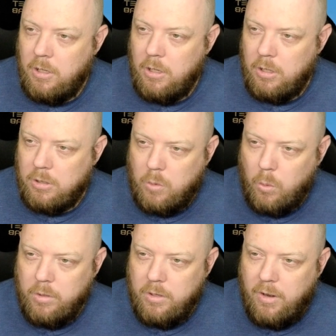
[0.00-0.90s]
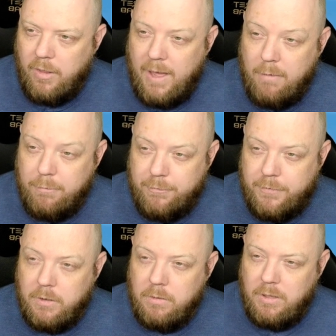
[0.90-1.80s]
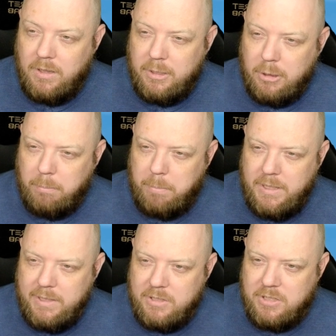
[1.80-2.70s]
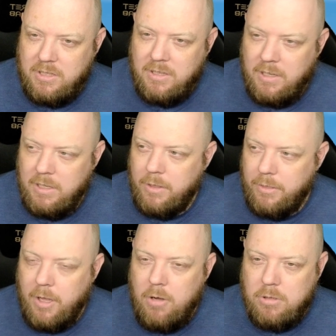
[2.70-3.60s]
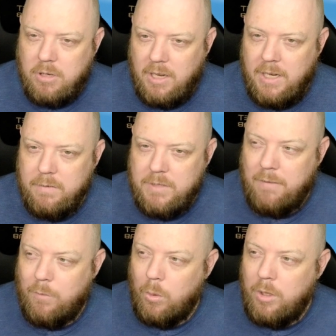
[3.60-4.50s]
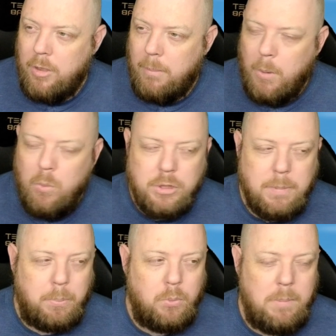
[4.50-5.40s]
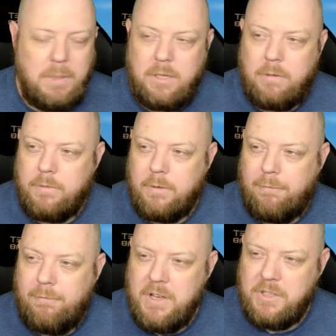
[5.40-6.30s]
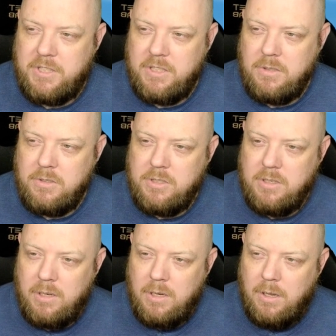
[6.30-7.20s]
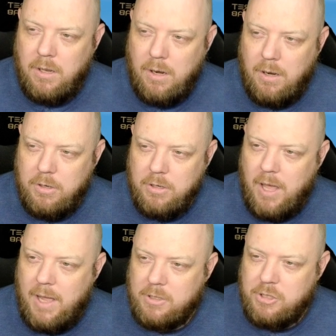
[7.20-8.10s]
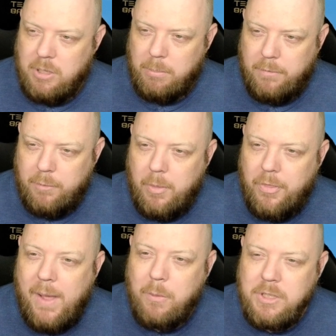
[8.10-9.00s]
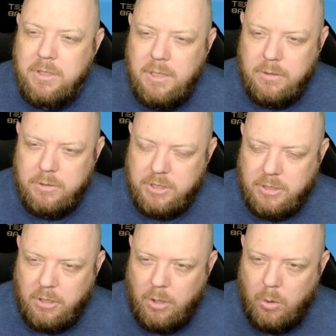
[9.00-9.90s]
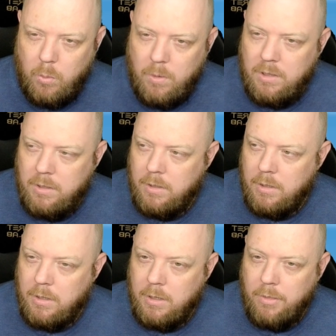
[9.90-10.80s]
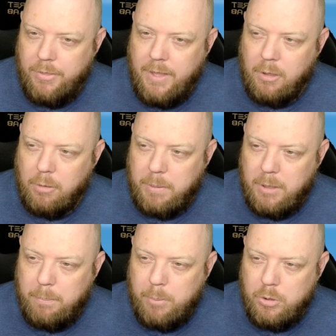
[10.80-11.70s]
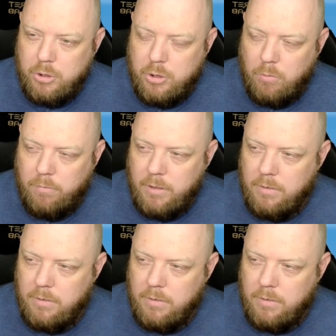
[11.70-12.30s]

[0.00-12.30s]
According to that furry little beast, the Enclaves have only the most primitive defenses. Like something from 1,000 years ago. They'll be a pushover."